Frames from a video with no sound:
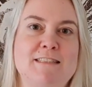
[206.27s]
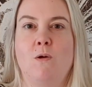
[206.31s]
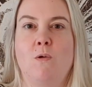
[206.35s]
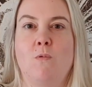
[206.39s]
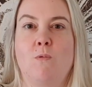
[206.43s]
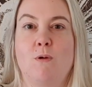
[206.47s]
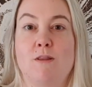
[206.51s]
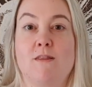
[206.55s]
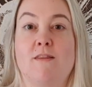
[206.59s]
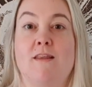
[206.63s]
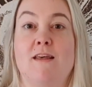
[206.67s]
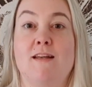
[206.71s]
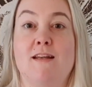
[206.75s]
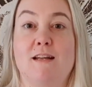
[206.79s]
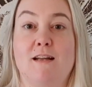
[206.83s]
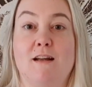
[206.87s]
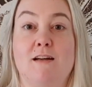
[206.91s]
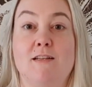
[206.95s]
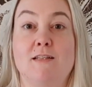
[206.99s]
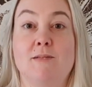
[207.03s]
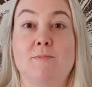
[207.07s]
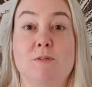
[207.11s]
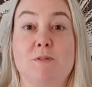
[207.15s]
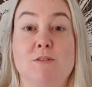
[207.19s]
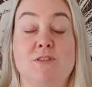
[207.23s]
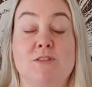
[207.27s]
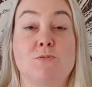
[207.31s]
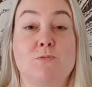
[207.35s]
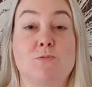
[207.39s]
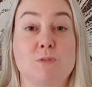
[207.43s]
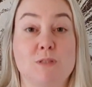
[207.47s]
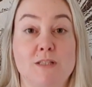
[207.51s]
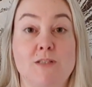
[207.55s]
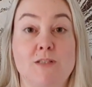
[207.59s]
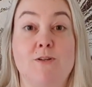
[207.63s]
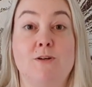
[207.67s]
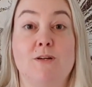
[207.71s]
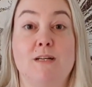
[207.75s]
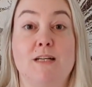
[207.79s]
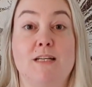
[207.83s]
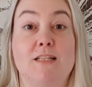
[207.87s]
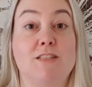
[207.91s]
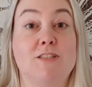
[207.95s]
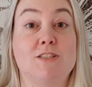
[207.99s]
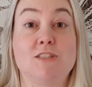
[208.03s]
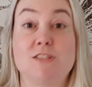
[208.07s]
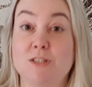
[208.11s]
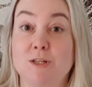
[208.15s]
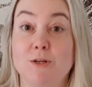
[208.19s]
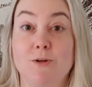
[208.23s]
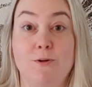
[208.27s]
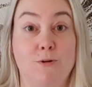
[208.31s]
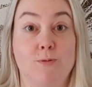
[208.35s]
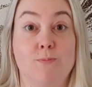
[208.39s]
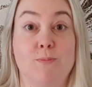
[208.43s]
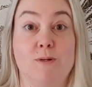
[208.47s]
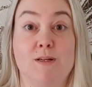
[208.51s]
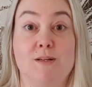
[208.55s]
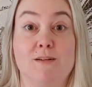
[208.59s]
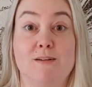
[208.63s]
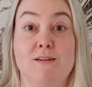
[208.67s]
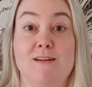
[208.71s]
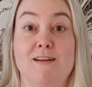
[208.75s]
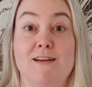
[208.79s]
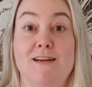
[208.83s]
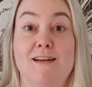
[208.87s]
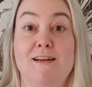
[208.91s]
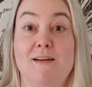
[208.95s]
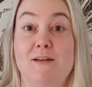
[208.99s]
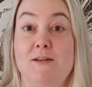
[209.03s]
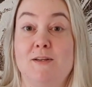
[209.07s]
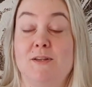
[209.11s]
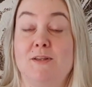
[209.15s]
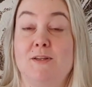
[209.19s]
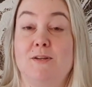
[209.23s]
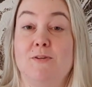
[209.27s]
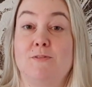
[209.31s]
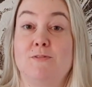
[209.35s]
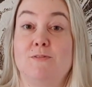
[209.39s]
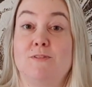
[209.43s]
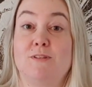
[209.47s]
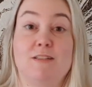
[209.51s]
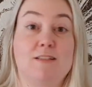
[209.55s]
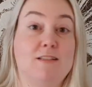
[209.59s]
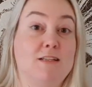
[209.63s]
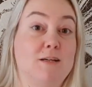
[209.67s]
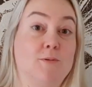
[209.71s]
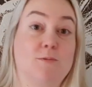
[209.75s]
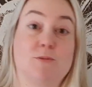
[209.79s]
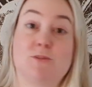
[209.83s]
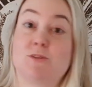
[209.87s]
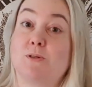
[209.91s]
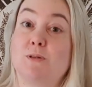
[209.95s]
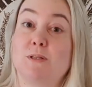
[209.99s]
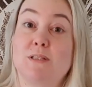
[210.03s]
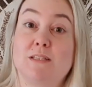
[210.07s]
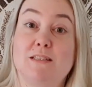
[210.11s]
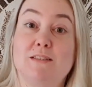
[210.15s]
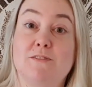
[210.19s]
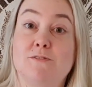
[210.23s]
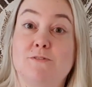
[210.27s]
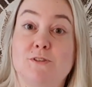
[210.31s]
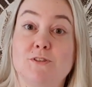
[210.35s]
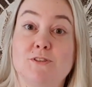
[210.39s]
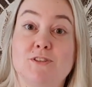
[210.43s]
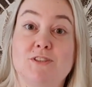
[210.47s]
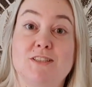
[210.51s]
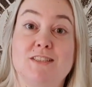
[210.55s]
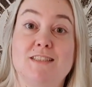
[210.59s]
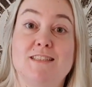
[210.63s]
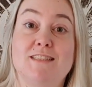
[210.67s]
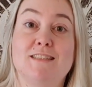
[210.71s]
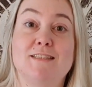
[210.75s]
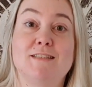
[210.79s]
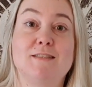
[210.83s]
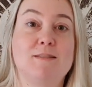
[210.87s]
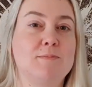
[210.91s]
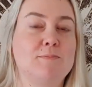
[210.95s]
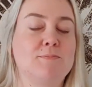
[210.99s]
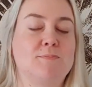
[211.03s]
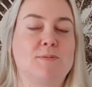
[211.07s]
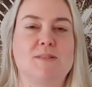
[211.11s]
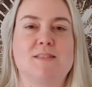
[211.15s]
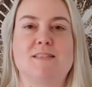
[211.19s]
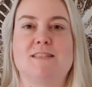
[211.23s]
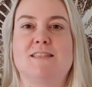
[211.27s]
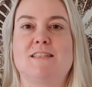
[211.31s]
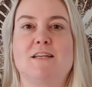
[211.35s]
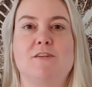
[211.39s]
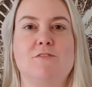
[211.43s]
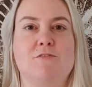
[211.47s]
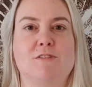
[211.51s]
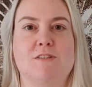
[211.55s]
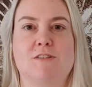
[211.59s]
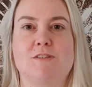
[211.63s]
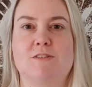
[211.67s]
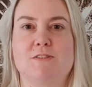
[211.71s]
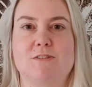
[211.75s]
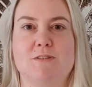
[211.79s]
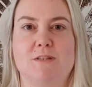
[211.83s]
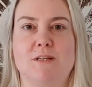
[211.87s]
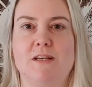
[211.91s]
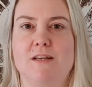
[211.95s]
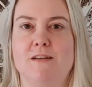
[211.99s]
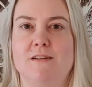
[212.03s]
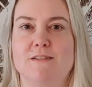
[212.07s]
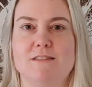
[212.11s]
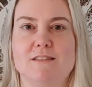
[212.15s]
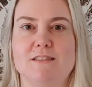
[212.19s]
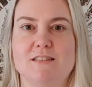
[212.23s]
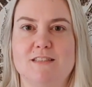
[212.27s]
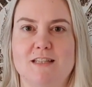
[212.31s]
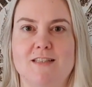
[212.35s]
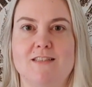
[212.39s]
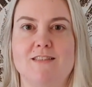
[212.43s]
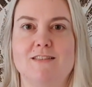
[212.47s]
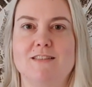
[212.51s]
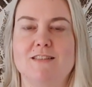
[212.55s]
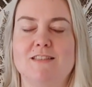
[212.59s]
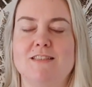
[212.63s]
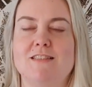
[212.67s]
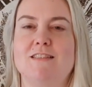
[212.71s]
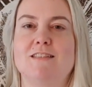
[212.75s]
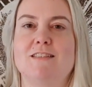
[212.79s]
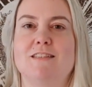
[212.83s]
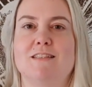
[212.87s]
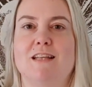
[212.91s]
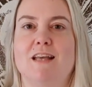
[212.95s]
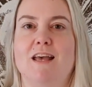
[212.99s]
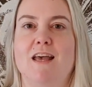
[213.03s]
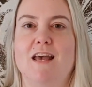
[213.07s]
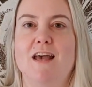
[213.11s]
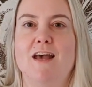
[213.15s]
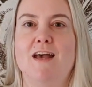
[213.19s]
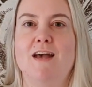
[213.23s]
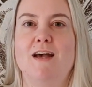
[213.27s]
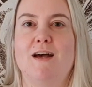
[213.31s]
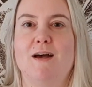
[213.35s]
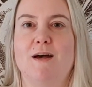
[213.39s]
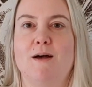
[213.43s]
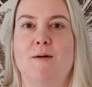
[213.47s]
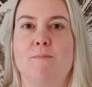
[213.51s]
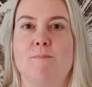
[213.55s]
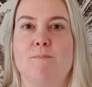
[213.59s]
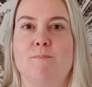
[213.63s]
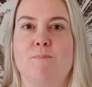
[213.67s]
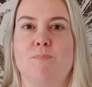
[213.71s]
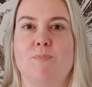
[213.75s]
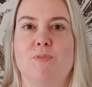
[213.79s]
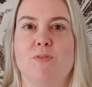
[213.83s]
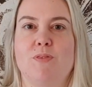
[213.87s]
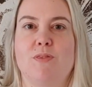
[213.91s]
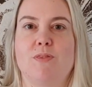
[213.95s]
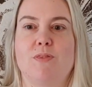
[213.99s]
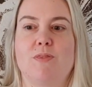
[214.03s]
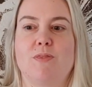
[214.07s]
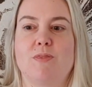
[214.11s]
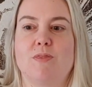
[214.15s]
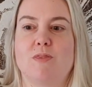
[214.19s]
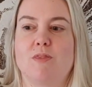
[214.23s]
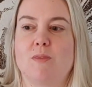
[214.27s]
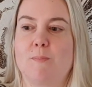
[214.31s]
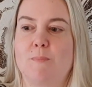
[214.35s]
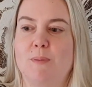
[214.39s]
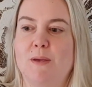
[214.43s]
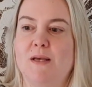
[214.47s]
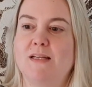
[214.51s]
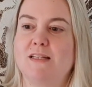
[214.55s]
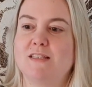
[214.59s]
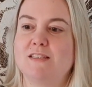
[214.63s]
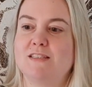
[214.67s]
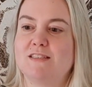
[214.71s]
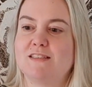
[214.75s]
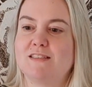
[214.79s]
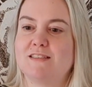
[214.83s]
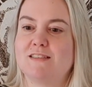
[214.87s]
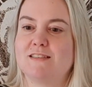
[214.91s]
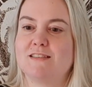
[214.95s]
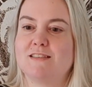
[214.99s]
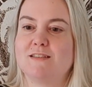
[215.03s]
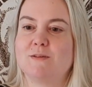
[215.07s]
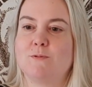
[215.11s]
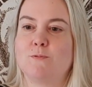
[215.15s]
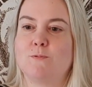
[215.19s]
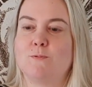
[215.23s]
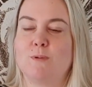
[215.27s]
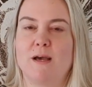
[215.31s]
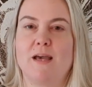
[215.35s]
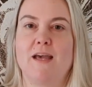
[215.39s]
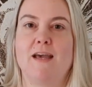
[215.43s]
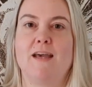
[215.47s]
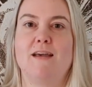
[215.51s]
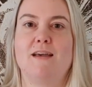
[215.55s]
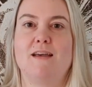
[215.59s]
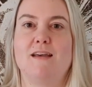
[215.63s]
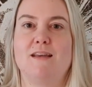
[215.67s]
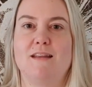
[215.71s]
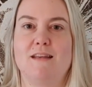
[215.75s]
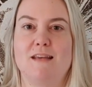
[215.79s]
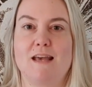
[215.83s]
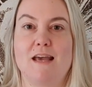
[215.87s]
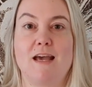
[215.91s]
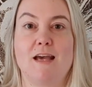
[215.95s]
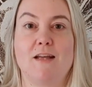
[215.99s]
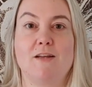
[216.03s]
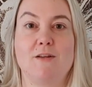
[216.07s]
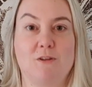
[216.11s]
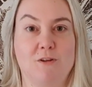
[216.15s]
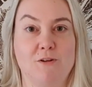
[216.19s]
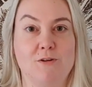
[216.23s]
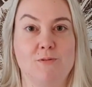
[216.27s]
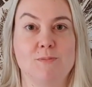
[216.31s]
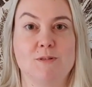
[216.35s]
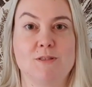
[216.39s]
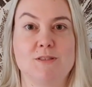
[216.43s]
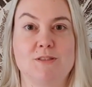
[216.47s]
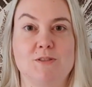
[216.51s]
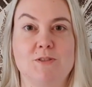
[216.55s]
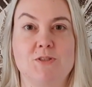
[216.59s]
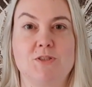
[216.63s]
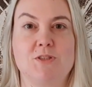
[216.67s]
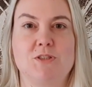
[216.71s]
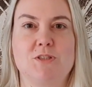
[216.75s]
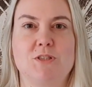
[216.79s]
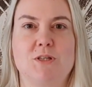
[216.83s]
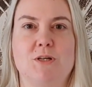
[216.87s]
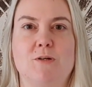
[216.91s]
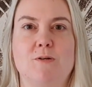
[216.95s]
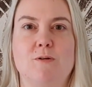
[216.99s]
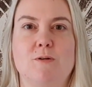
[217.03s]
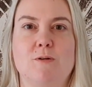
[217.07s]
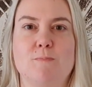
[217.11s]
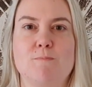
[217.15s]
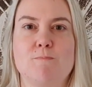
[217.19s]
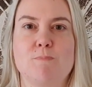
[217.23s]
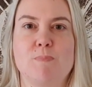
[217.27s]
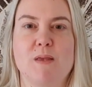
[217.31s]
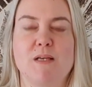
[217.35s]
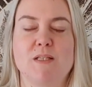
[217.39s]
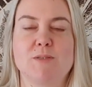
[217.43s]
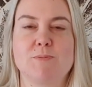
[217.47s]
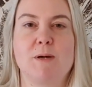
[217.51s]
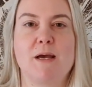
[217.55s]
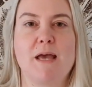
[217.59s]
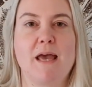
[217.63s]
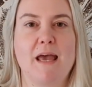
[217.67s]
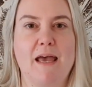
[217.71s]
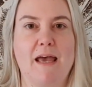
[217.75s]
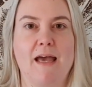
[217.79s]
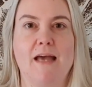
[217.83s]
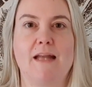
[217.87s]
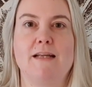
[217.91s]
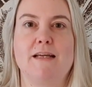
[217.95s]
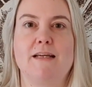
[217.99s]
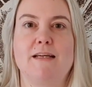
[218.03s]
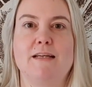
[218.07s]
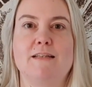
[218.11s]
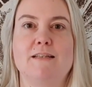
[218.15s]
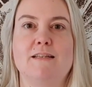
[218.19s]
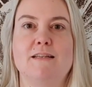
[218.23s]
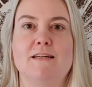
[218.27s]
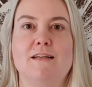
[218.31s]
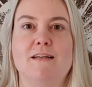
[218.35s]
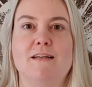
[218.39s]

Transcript: One thing that Anna Plus is really good at is humor. It was already in the first season, but it's definitely also here in the second season. The biggest way they add humor to the show is by adding